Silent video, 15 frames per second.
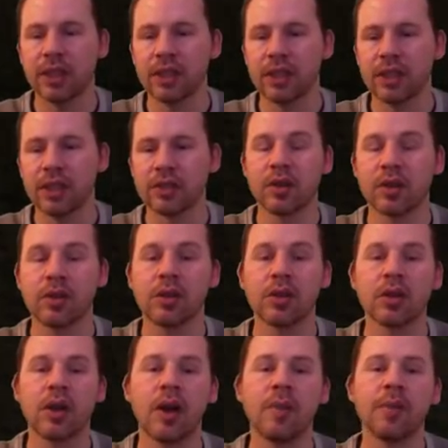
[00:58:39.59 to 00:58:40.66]
just the core
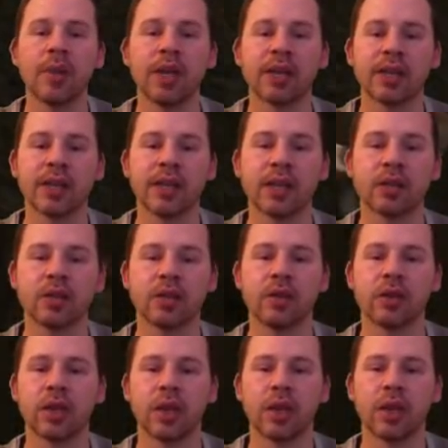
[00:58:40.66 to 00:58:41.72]
combat and that core
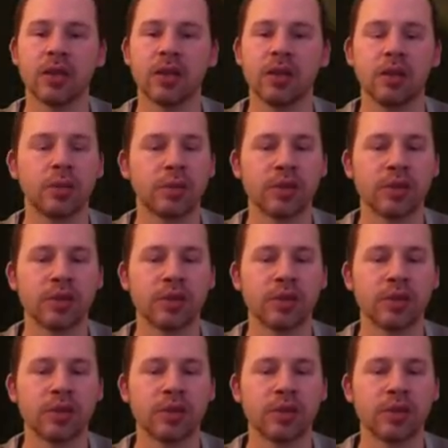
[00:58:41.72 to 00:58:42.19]
gameplay loop